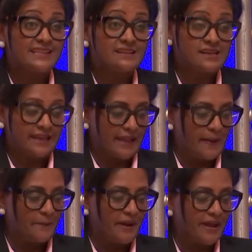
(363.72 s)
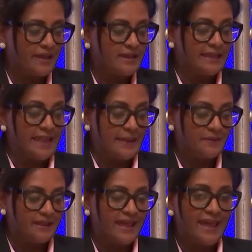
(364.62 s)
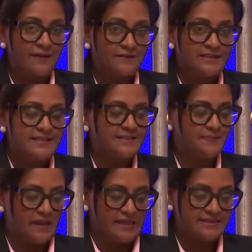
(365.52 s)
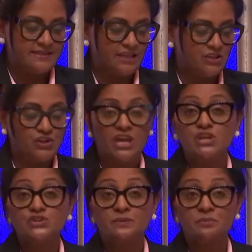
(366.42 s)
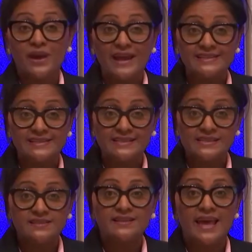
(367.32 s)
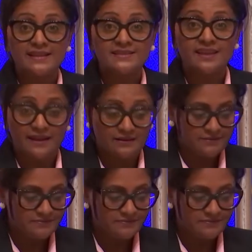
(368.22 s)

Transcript: learning by enabling evidence-based educational practices at scale.